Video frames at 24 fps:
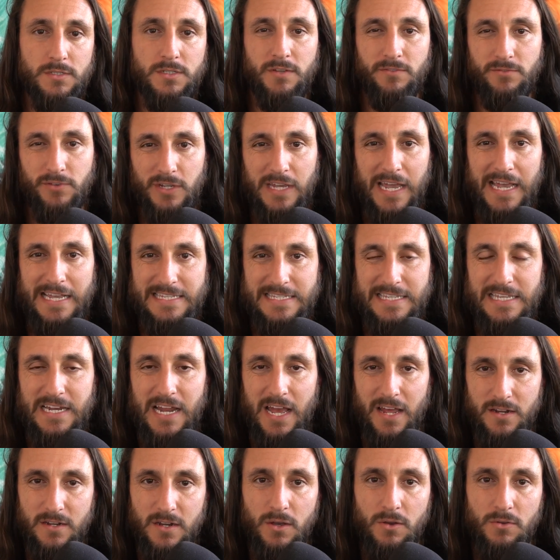if you guys did
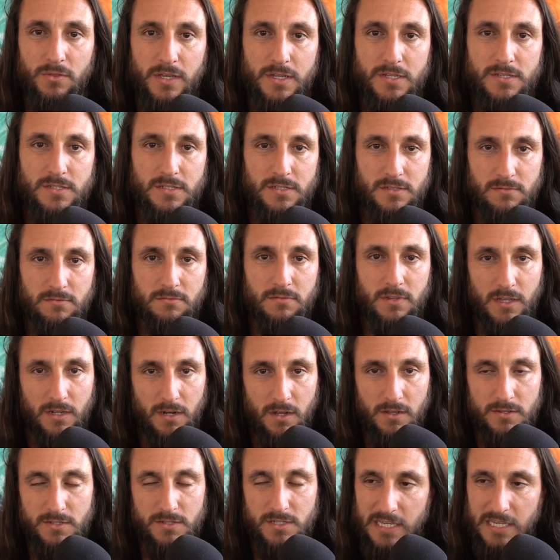not know this, and
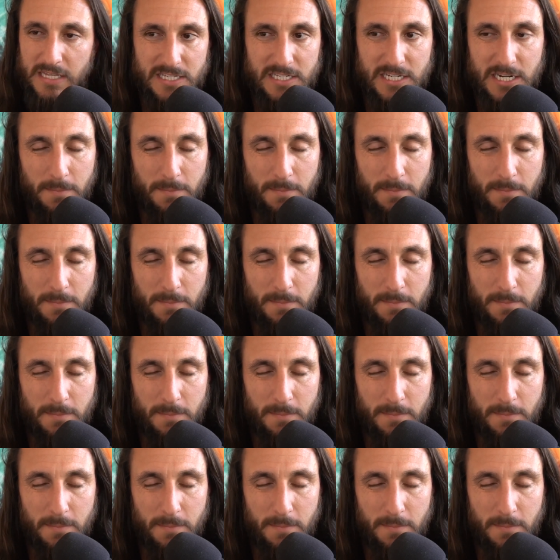I'll say this